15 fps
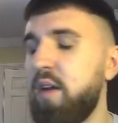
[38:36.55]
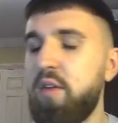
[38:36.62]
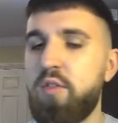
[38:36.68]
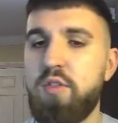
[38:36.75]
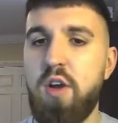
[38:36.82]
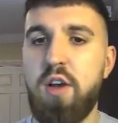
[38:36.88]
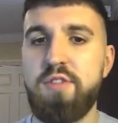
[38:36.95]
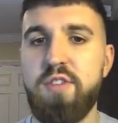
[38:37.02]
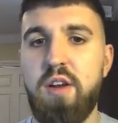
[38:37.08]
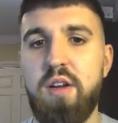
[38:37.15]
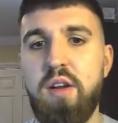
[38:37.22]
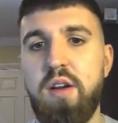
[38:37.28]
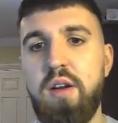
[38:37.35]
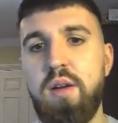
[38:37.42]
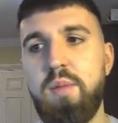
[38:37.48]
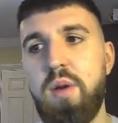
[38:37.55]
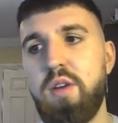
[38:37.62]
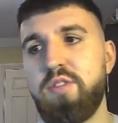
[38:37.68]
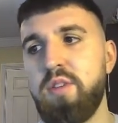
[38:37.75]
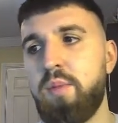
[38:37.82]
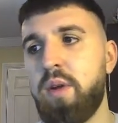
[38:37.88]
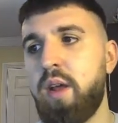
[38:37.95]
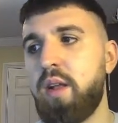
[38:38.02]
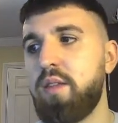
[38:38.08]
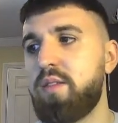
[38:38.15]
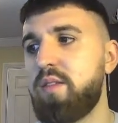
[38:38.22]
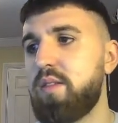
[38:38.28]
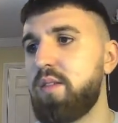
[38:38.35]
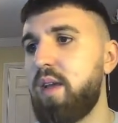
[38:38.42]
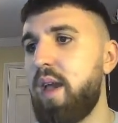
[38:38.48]
Trossard or someone else,
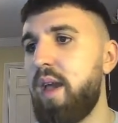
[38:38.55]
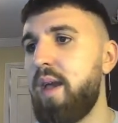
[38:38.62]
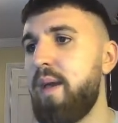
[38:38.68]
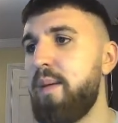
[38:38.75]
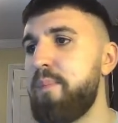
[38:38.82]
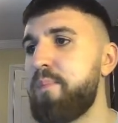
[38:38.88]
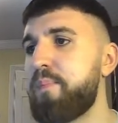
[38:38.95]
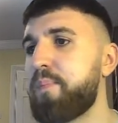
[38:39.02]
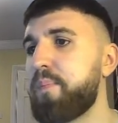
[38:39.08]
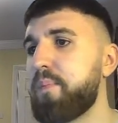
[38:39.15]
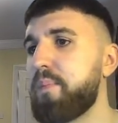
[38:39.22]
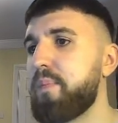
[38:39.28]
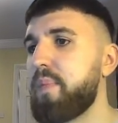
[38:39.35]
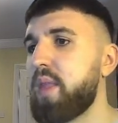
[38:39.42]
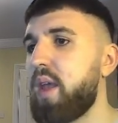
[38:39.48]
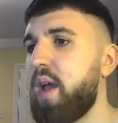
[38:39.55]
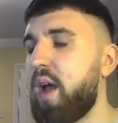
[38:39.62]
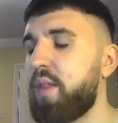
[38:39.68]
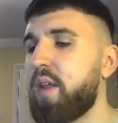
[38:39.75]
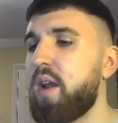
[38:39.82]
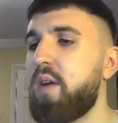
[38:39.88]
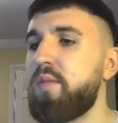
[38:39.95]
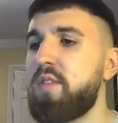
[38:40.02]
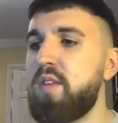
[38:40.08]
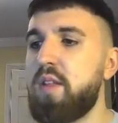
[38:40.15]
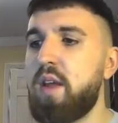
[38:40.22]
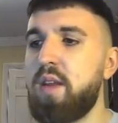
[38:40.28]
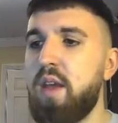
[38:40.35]
and then obviously then